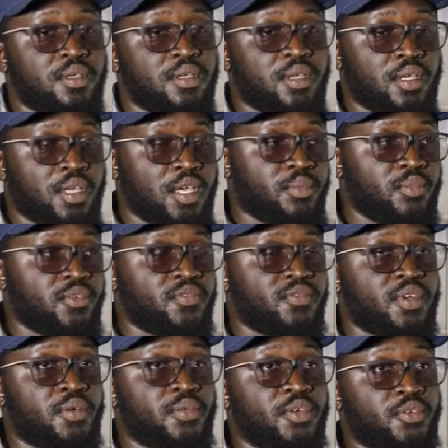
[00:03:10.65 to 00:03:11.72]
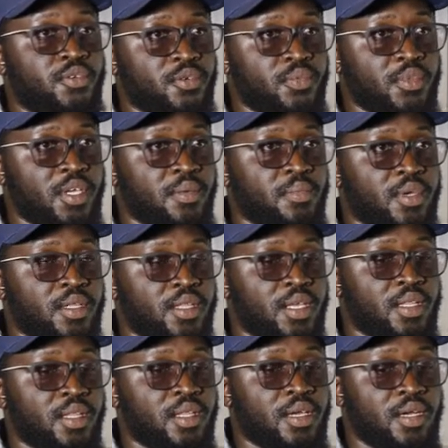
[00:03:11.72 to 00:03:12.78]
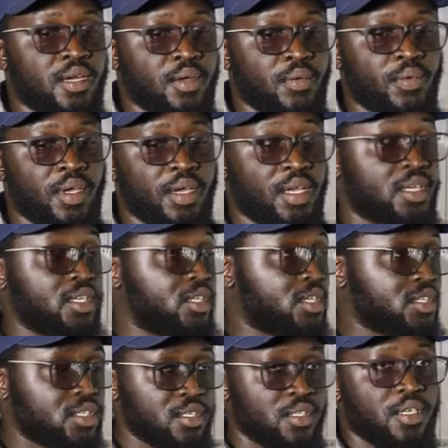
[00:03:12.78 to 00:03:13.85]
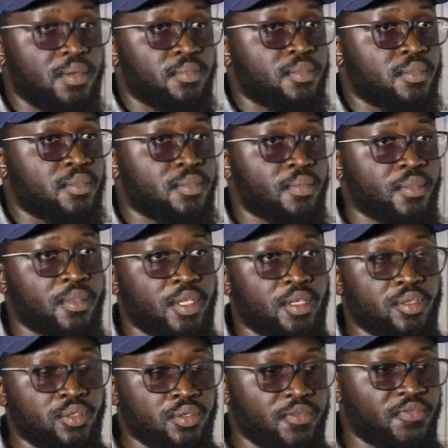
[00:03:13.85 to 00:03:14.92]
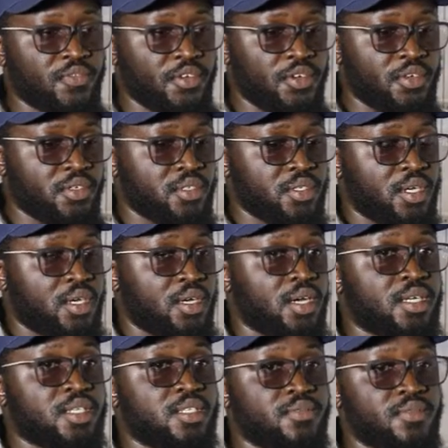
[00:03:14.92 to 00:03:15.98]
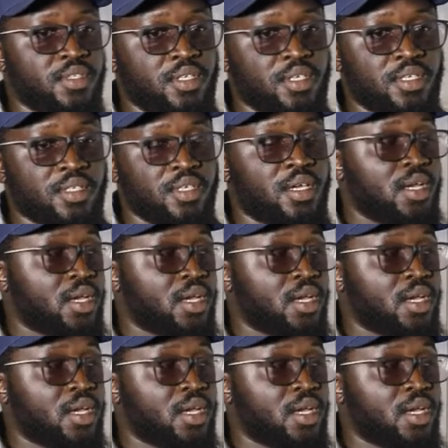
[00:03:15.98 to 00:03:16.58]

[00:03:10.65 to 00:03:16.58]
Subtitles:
they came over, we groomed them, and then we are engaging them into various activities.